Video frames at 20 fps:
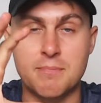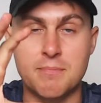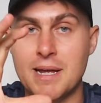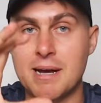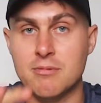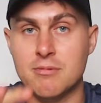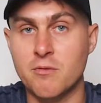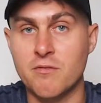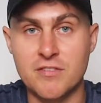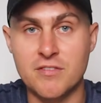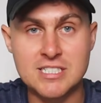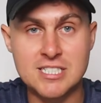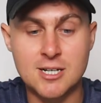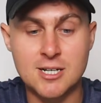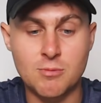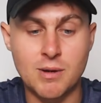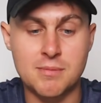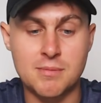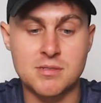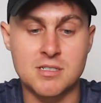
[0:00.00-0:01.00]
be able to visit
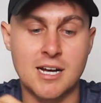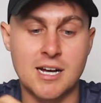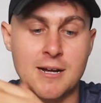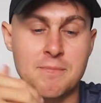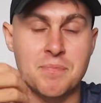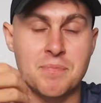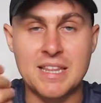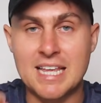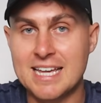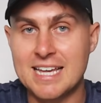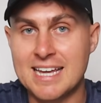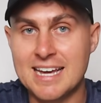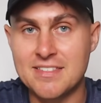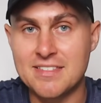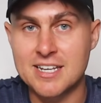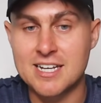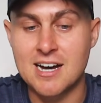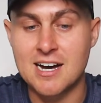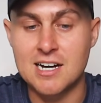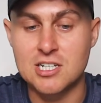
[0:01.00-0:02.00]
a website,
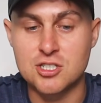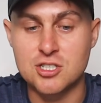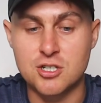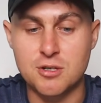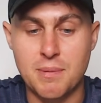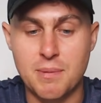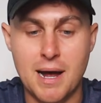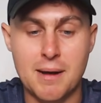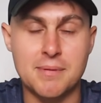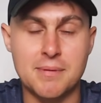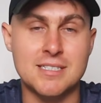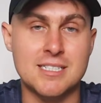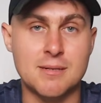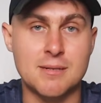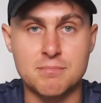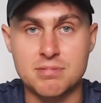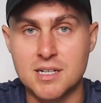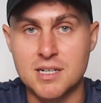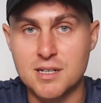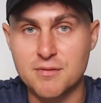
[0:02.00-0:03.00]
get the CarTube app. It's
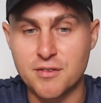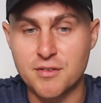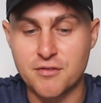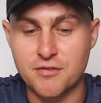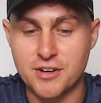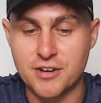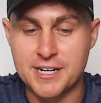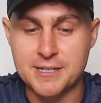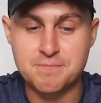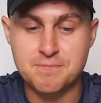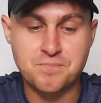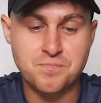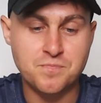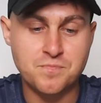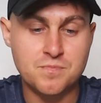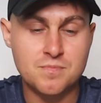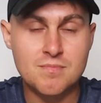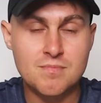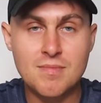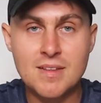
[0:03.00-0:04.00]
completely for free.
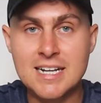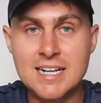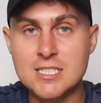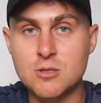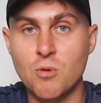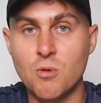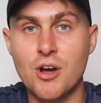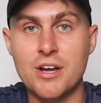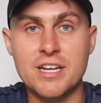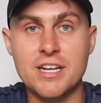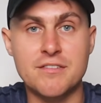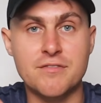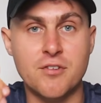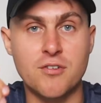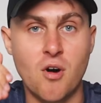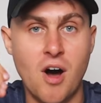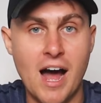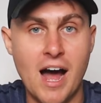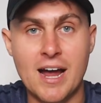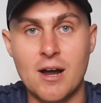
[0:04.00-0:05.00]
It's working
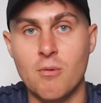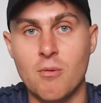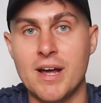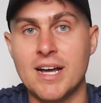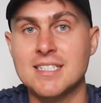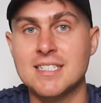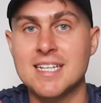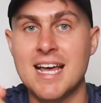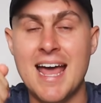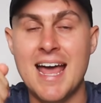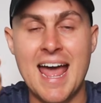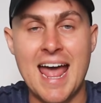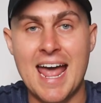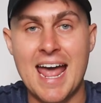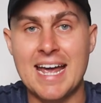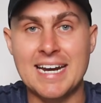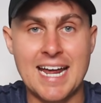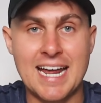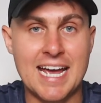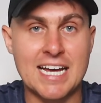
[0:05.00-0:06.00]
for iOS
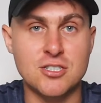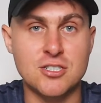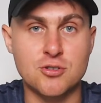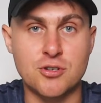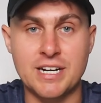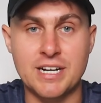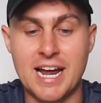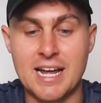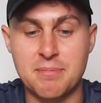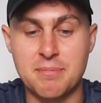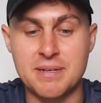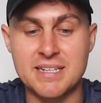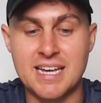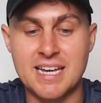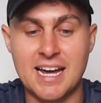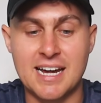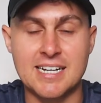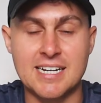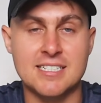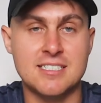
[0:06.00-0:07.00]
and Android
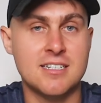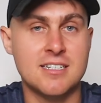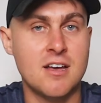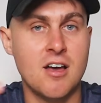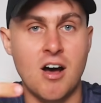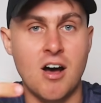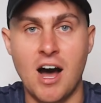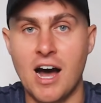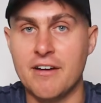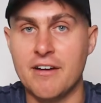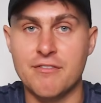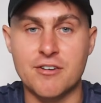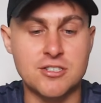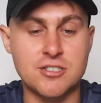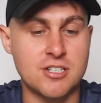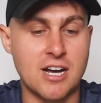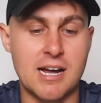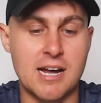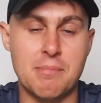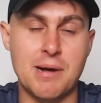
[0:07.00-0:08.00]
APKs,
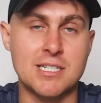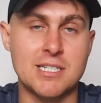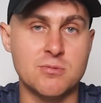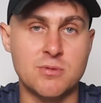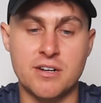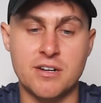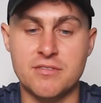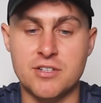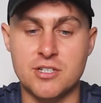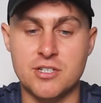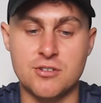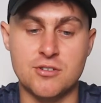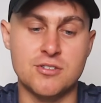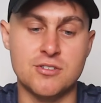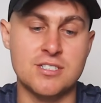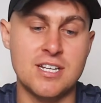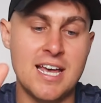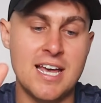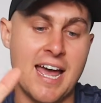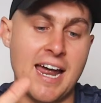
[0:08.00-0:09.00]
iPhones, iPads, whatever you
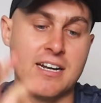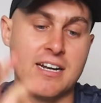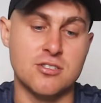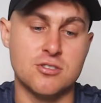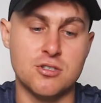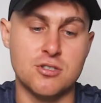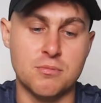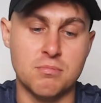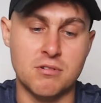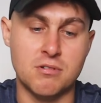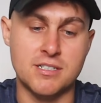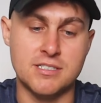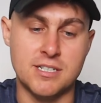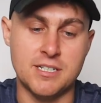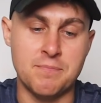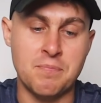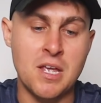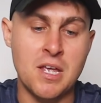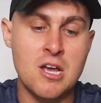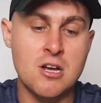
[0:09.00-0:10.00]
use, and it's super
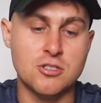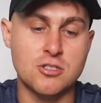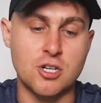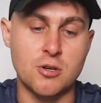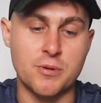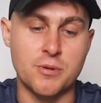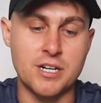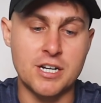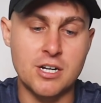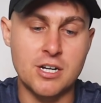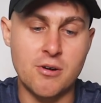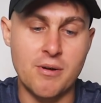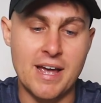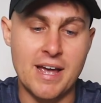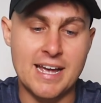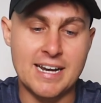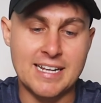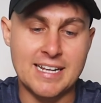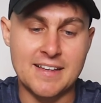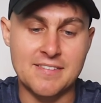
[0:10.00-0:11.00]
easy. So we're going to go
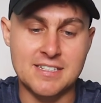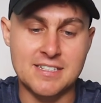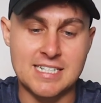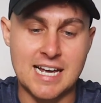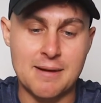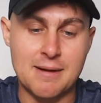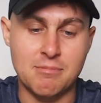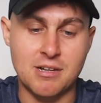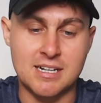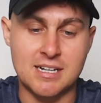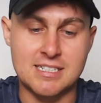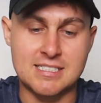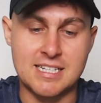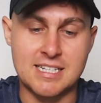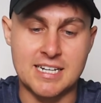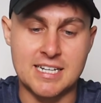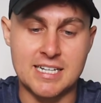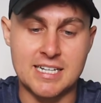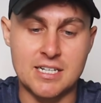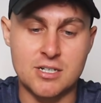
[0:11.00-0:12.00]
ahead and get this app, like I
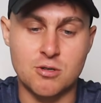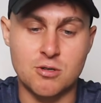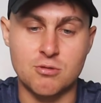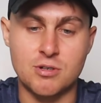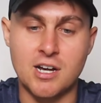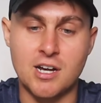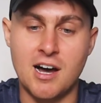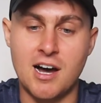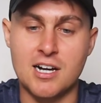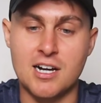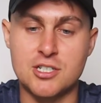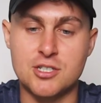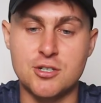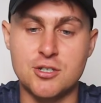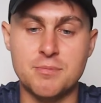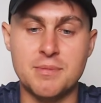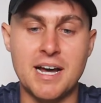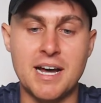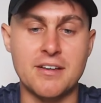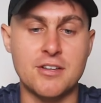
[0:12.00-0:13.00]
said here, called
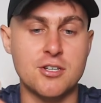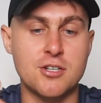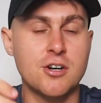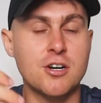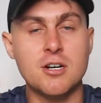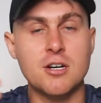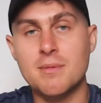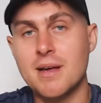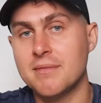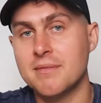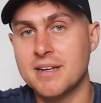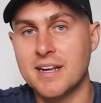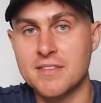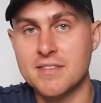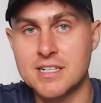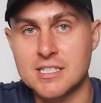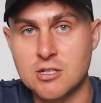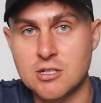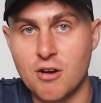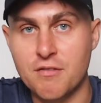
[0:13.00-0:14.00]
CarTube. Now, you're not going to be able to
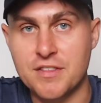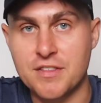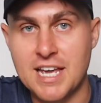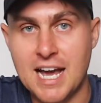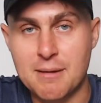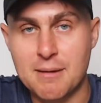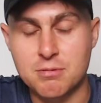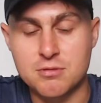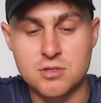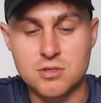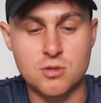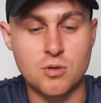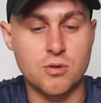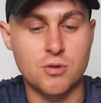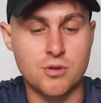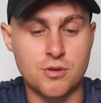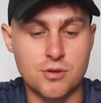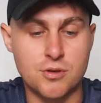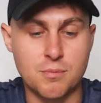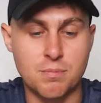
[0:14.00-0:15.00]
get this off the Apple
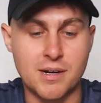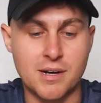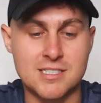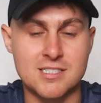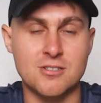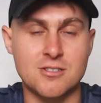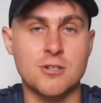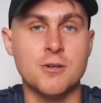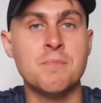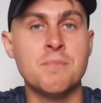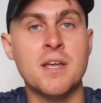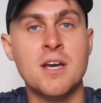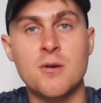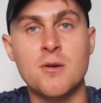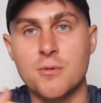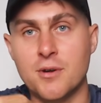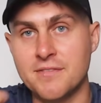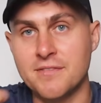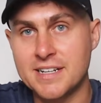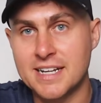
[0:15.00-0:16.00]
Store or Google Play Store. We're going
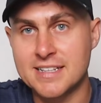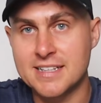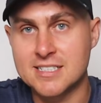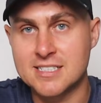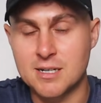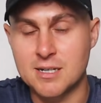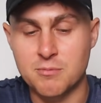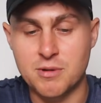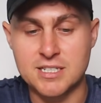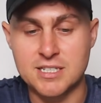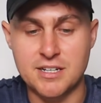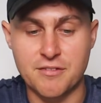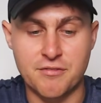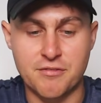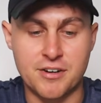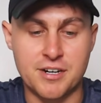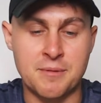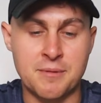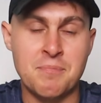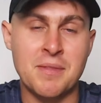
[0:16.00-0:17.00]
to have to get this somewhere
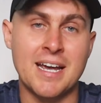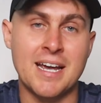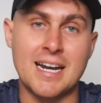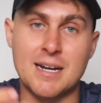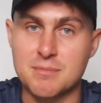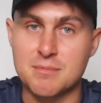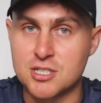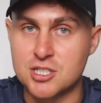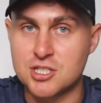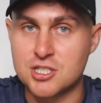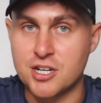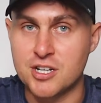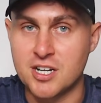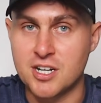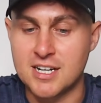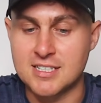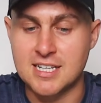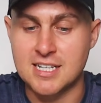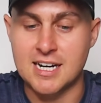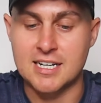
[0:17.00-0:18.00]
different, and I'm going to show you
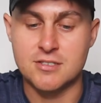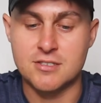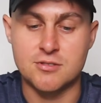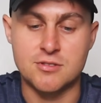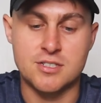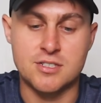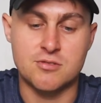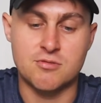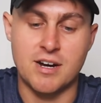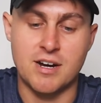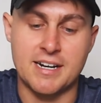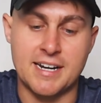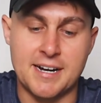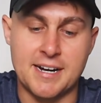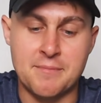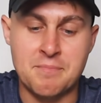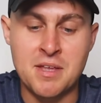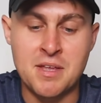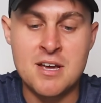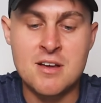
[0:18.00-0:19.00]
guys how to do this right
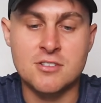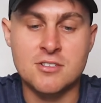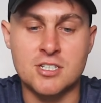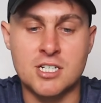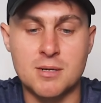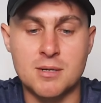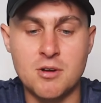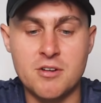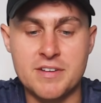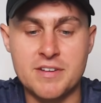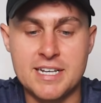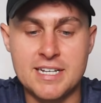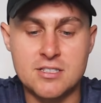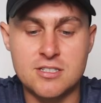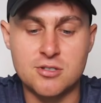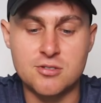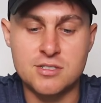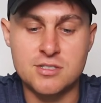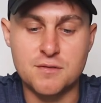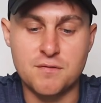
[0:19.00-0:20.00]
now. So come over here
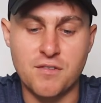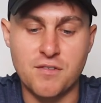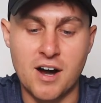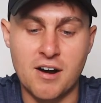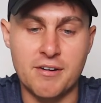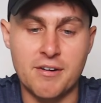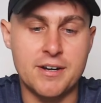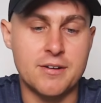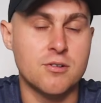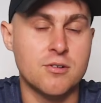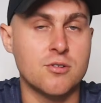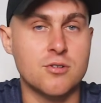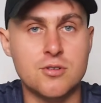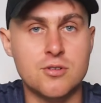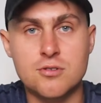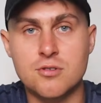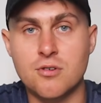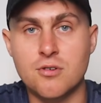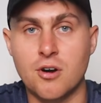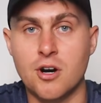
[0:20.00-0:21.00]
to Safari or
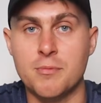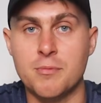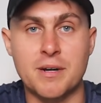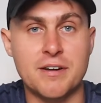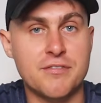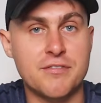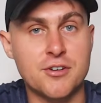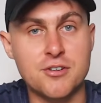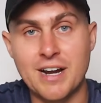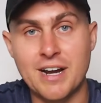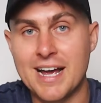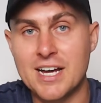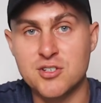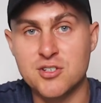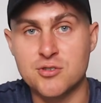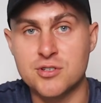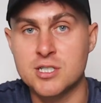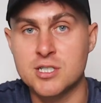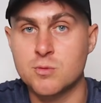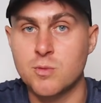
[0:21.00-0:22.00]
Google Chrome, and if you're an
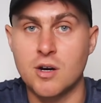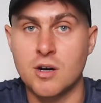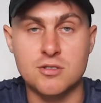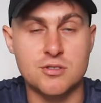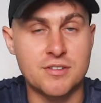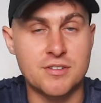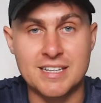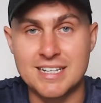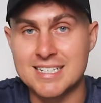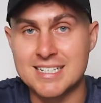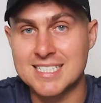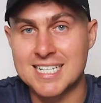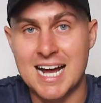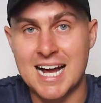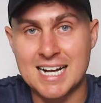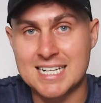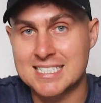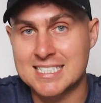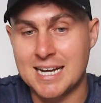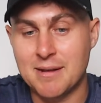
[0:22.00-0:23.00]
Android as well, do the
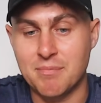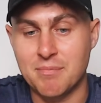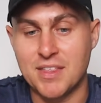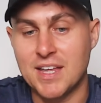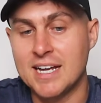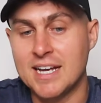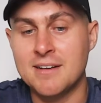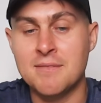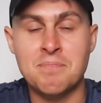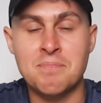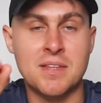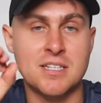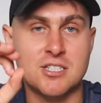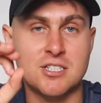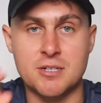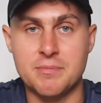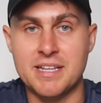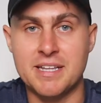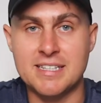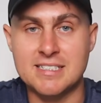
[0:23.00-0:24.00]
exact same thing. It's
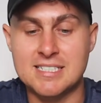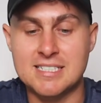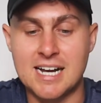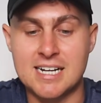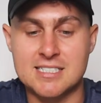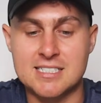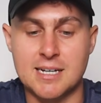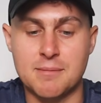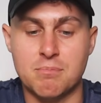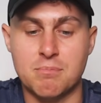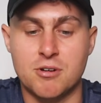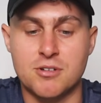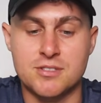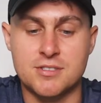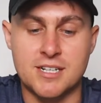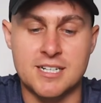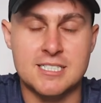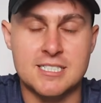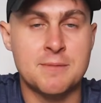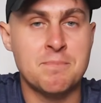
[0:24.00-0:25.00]
going to be the exact same
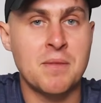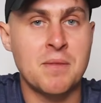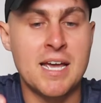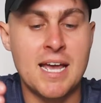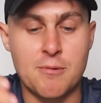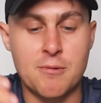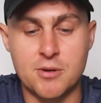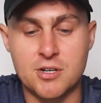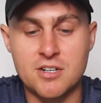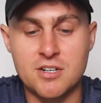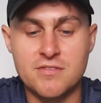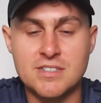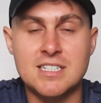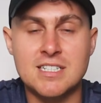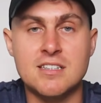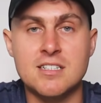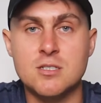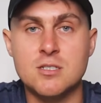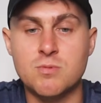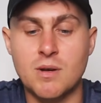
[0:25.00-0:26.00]
process. And we're going to
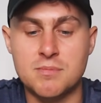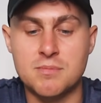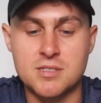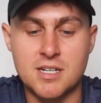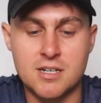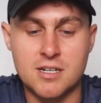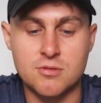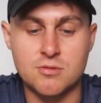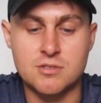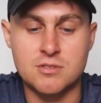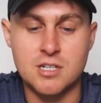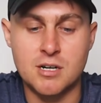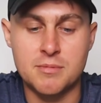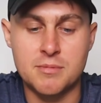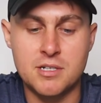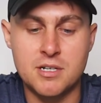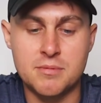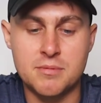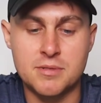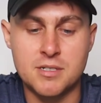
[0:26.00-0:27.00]
visit this website called
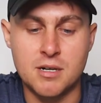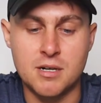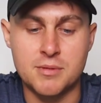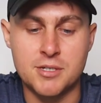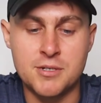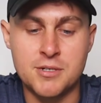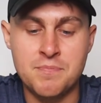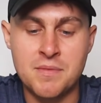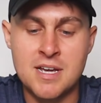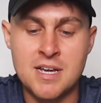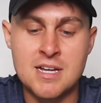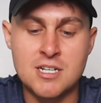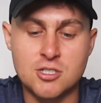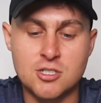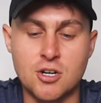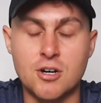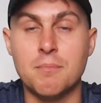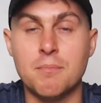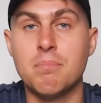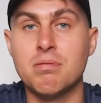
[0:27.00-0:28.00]

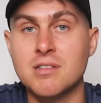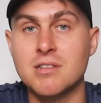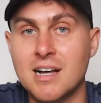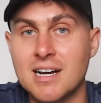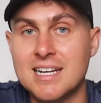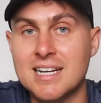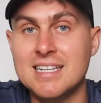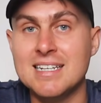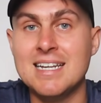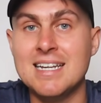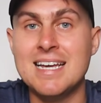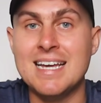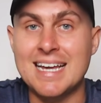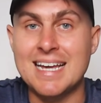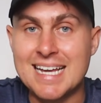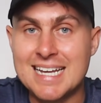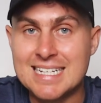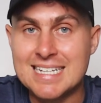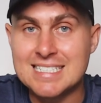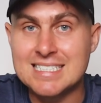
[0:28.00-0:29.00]

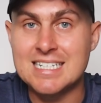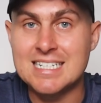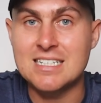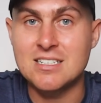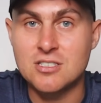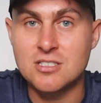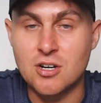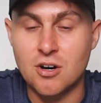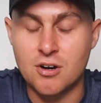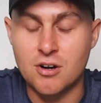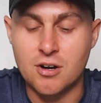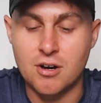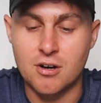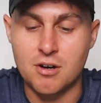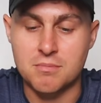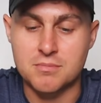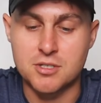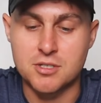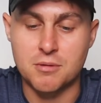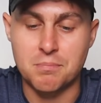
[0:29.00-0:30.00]

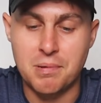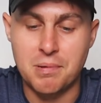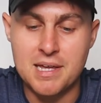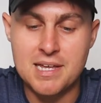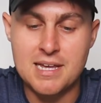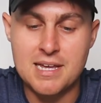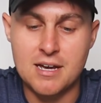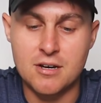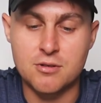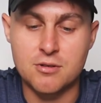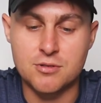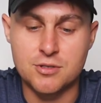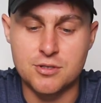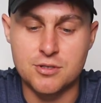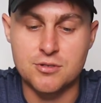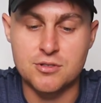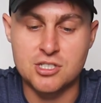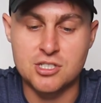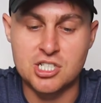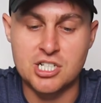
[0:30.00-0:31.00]
www.pluginflex.com. So
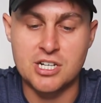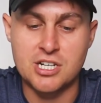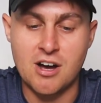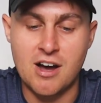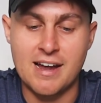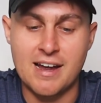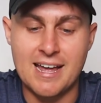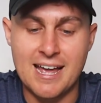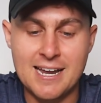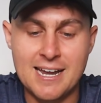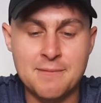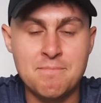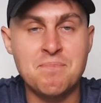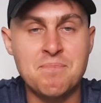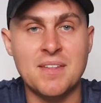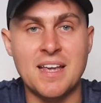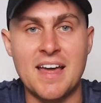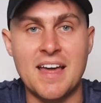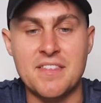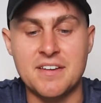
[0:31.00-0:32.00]

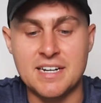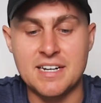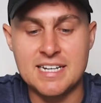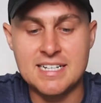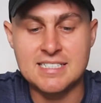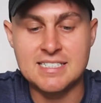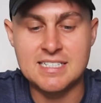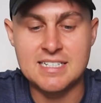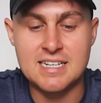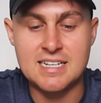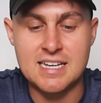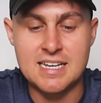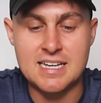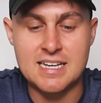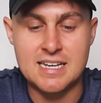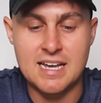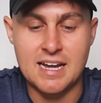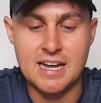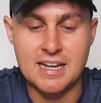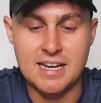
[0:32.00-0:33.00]
Plugin
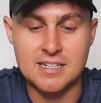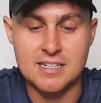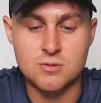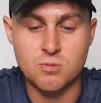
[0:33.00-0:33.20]
flex,